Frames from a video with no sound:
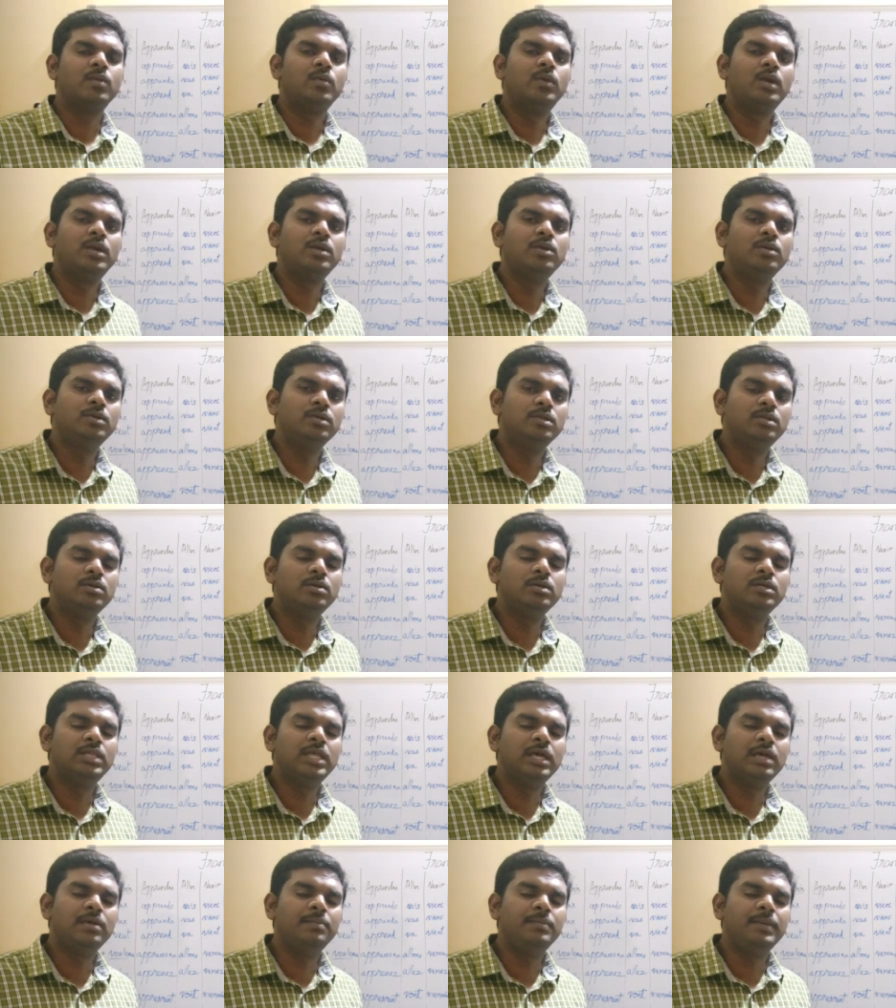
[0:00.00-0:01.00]
What
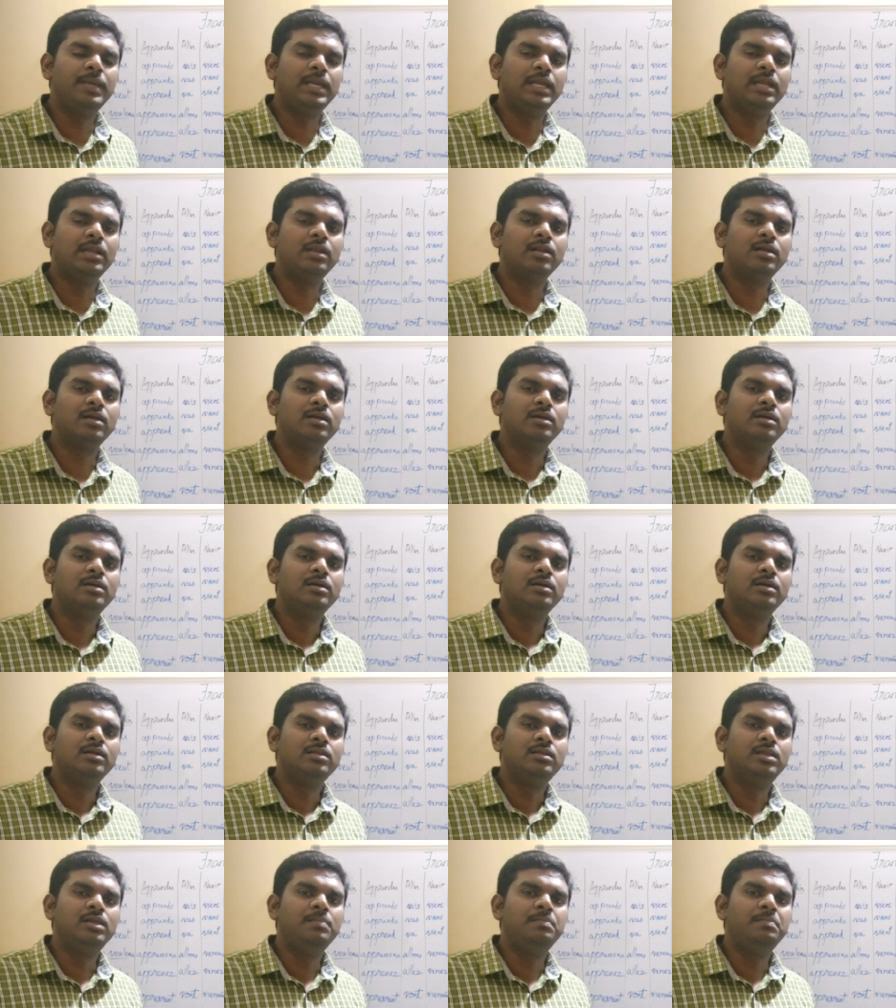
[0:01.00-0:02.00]
do they mean?
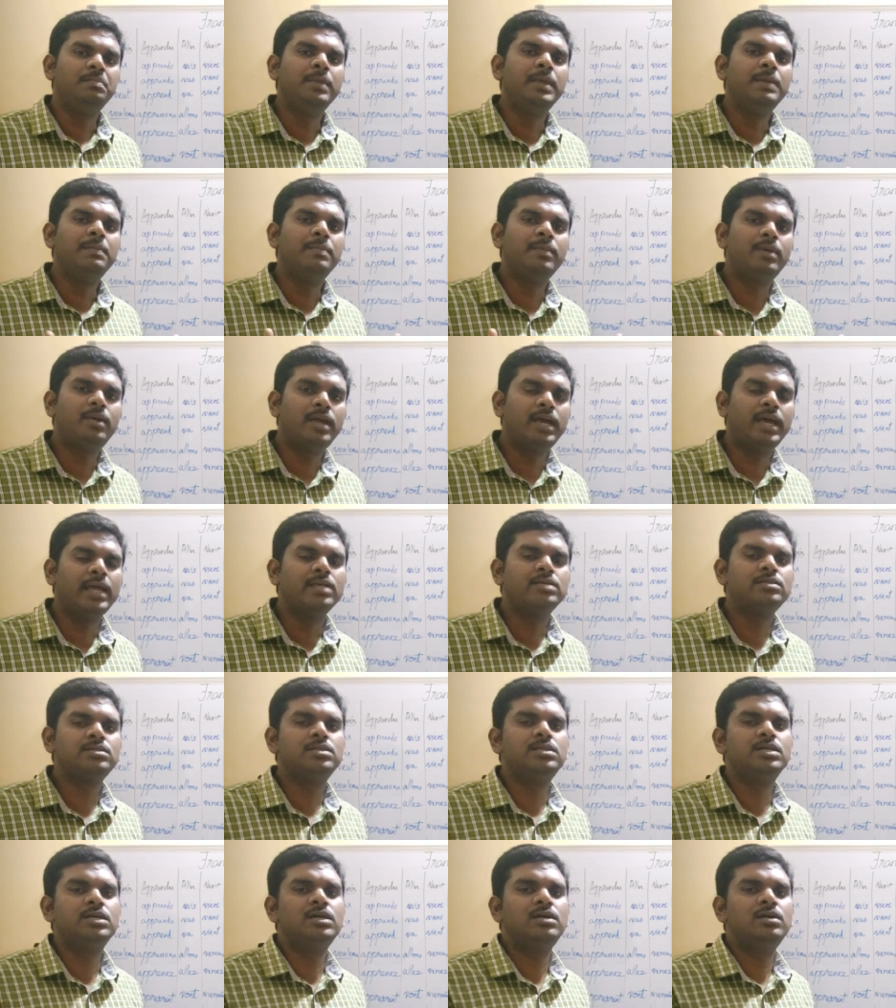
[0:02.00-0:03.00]
They
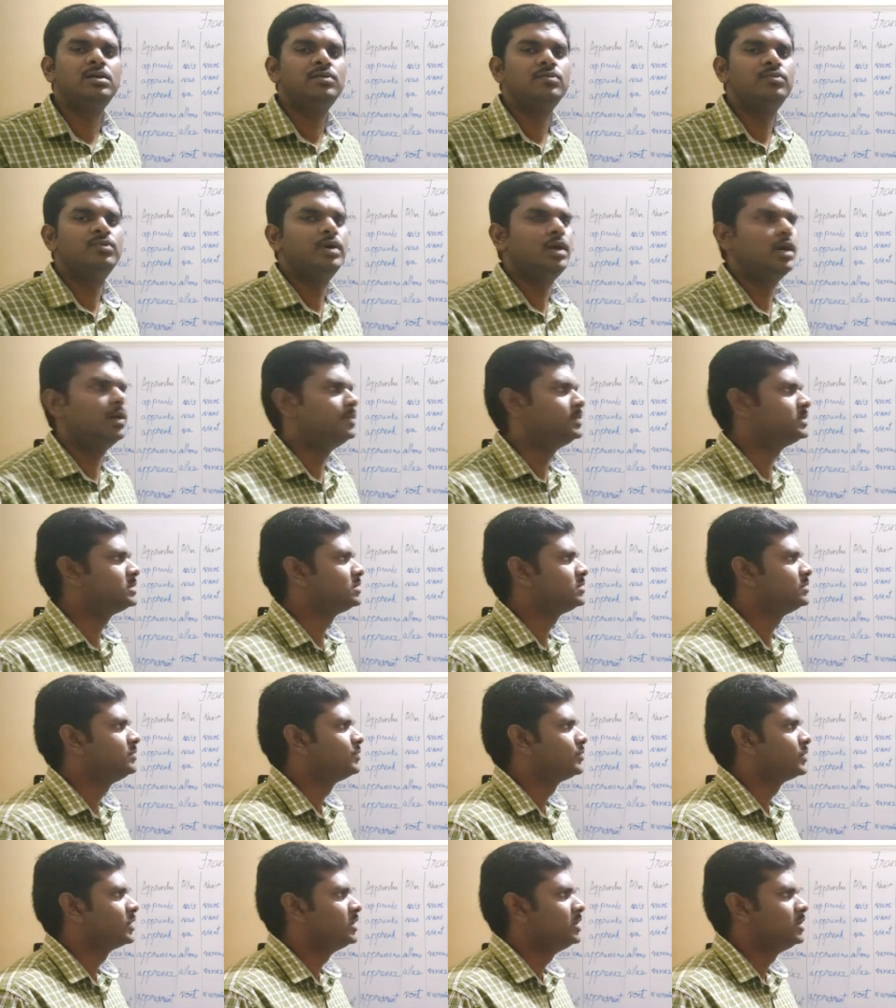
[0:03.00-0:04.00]
memorize the
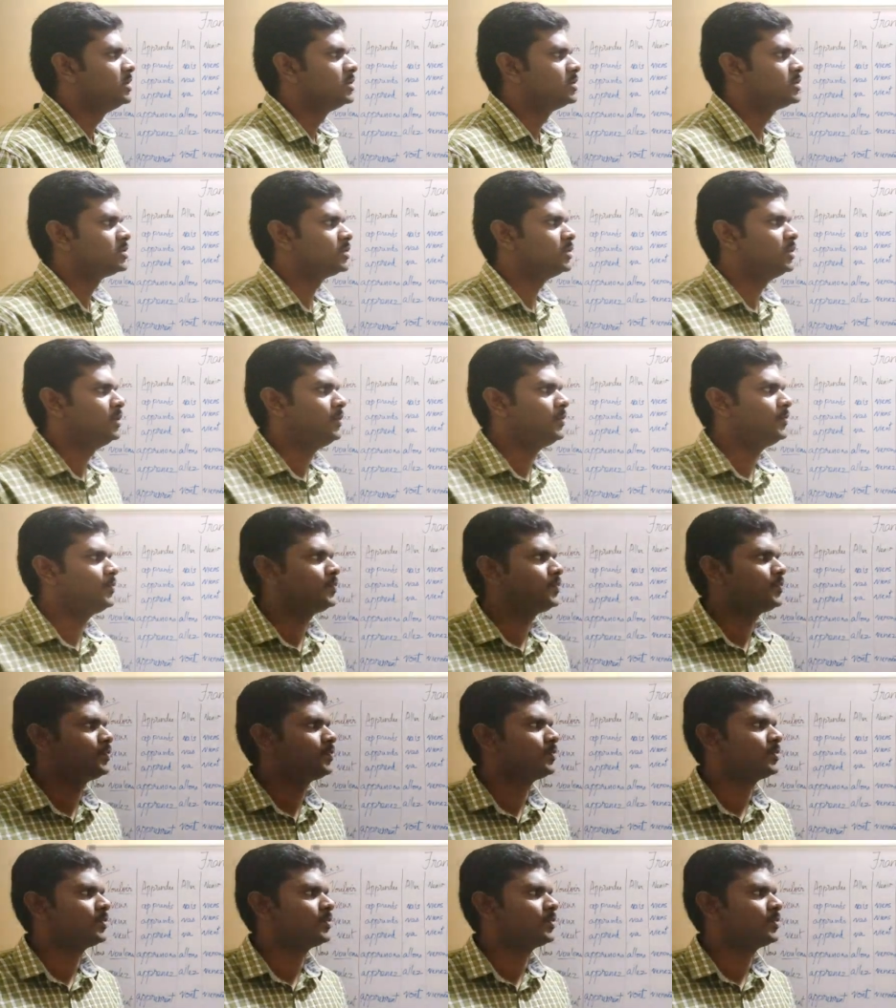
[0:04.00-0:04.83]
verbs. So,